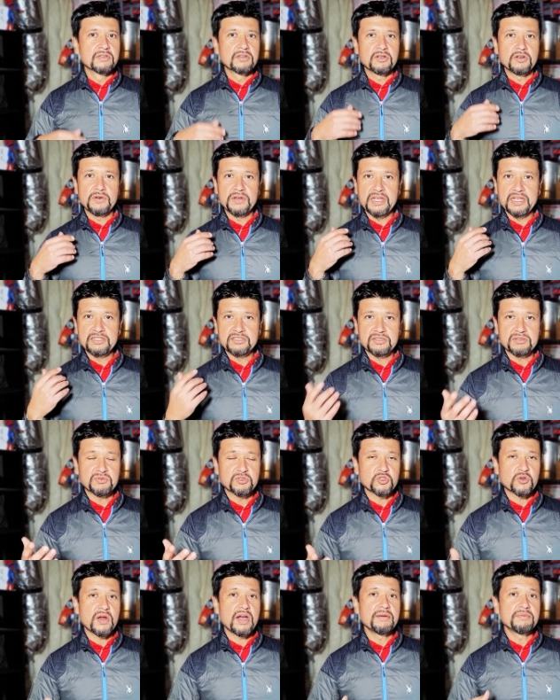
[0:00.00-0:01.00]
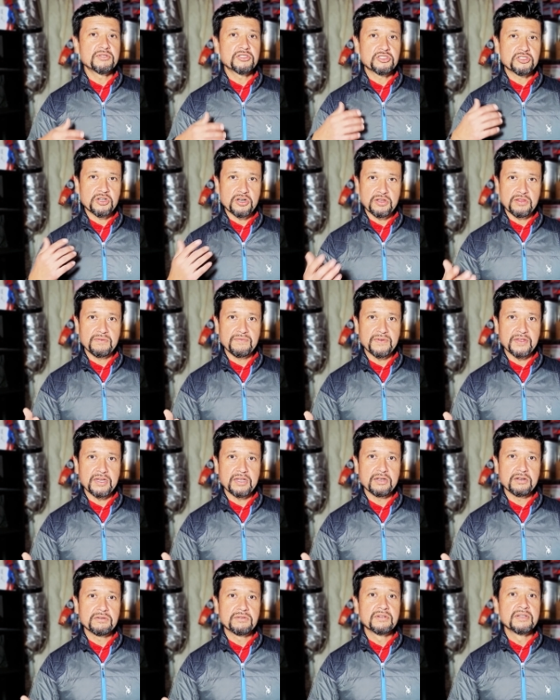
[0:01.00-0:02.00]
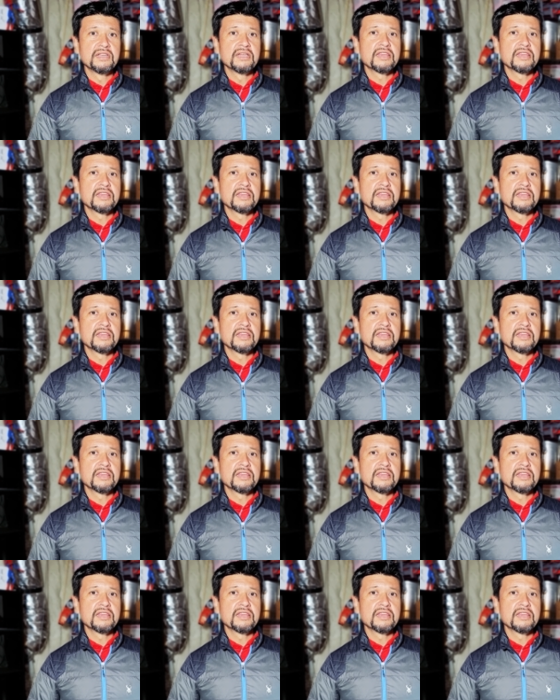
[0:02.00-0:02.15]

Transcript: go ahead and subscribe, share the video.